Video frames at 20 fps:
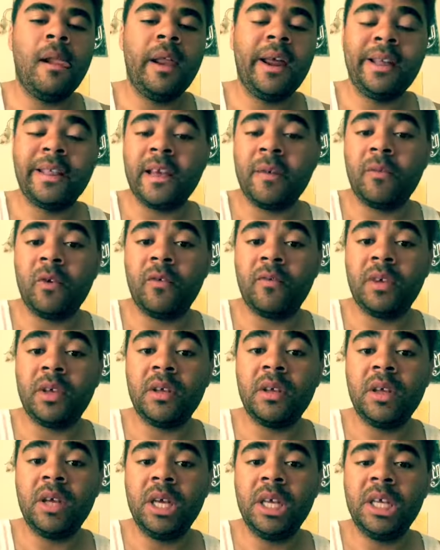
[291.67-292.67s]
in that movie.
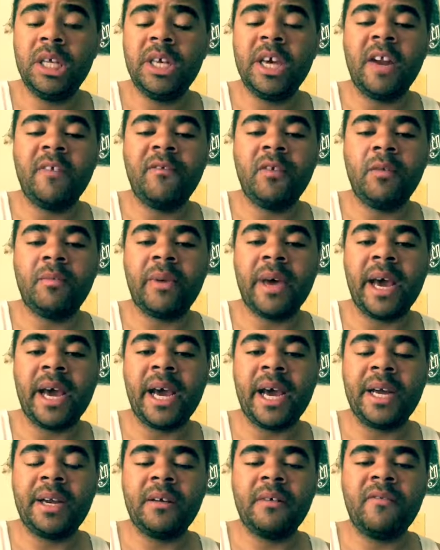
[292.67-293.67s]
You kind of feel
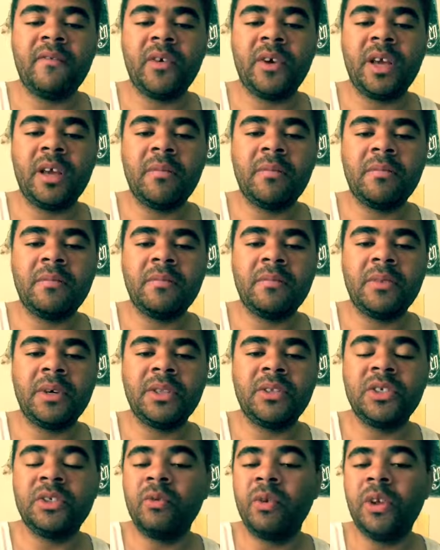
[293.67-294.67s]
bad for him, but
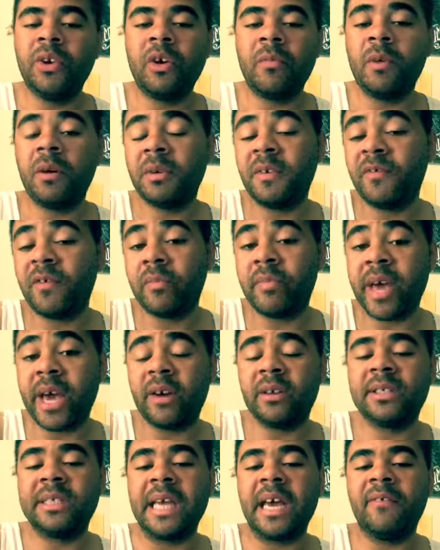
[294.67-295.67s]
there's really no moment to feel bad
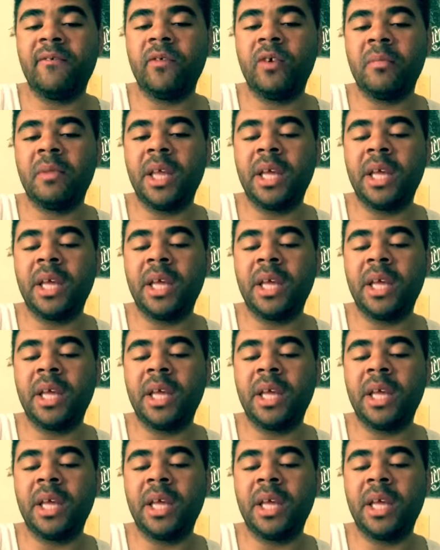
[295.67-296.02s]
or sad for him.